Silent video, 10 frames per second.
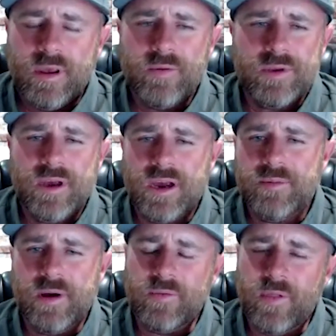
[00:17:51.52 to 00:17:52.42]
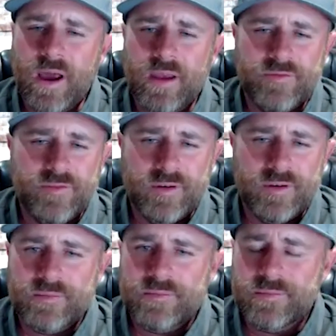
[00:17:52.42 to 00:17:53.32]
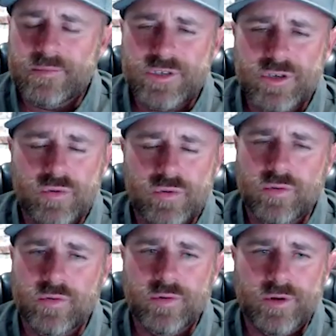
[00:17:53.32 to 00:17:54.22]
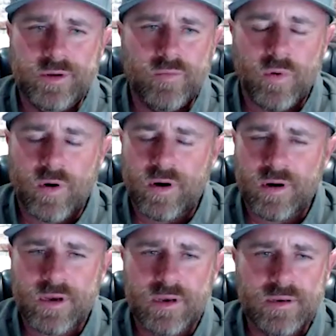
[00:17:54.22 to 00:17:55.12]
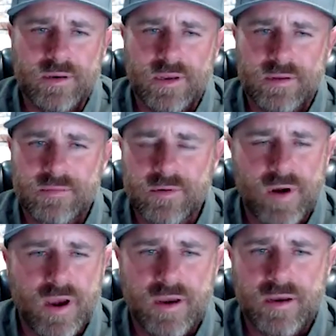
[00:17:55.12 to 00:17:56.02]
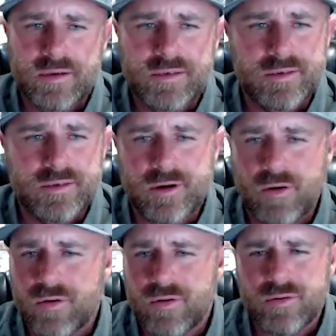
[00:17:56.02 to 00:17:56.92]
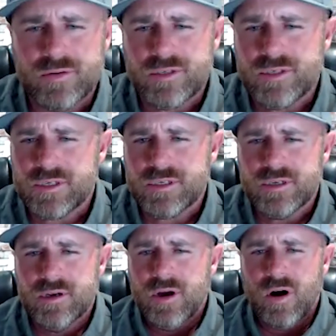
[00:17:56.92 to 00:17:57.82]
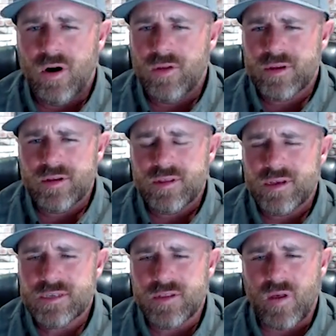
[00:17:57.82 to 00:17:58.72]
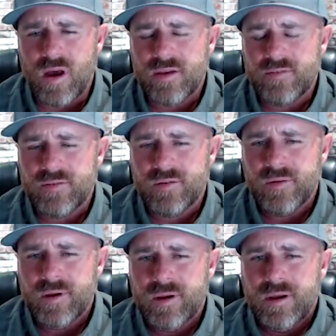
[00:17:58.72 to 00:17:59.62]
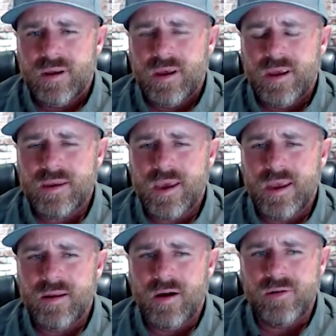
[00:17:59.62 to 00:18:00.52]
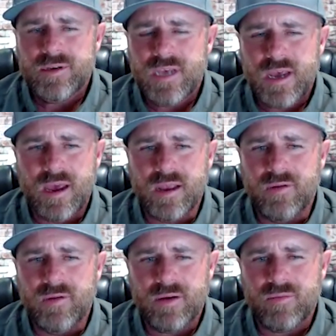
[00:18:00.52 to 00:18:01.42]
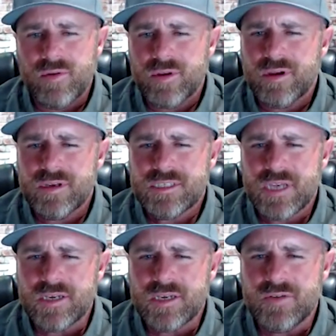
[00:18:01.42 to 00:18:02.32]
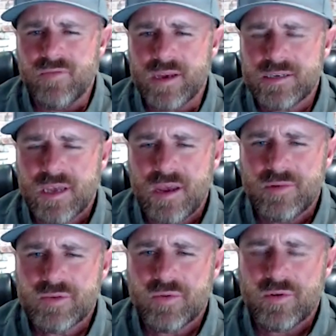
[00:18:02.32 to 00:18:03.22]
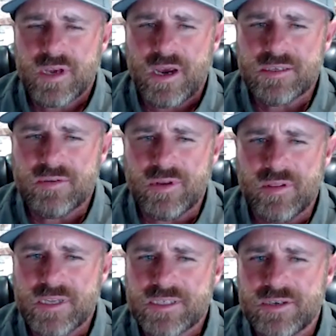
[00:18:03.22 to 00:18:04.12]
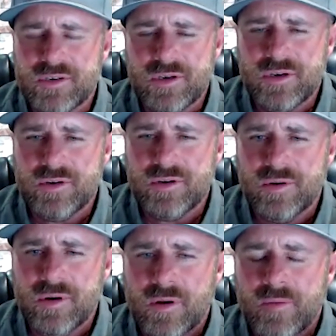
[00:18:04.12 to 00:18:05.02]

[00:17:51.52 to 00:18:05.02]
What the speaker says: And we'd talk about life and school and work and grades and girls and just all the good things in life. And Kent always had like really good sage advice. Kent was one of those guys that would listen to you